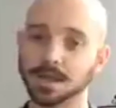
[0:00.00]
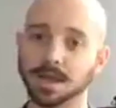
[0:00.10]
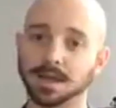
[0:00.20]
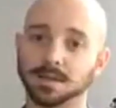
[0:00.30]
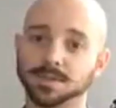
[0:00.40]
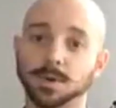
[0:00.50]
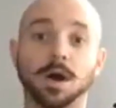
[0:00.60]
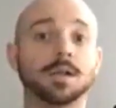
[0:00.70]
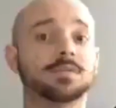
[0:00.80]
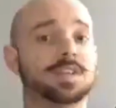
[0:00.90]
and it gives you
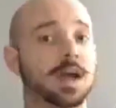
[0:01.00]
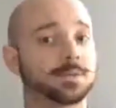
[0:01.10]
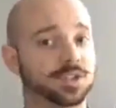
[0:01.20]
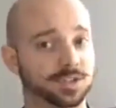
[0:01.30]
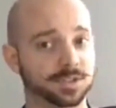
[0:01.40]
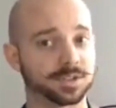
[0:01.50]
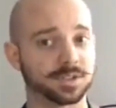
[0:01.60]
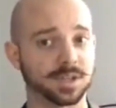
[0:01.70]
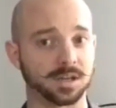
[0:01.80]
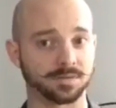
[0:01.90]
all of the options
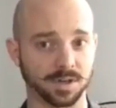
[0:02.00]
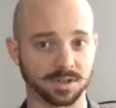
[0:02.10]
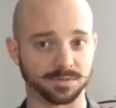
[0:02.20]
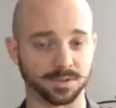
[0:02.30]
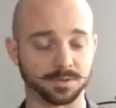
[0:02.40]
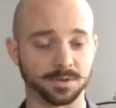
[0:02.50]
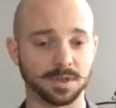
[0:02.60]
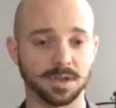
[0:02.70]
in front of you.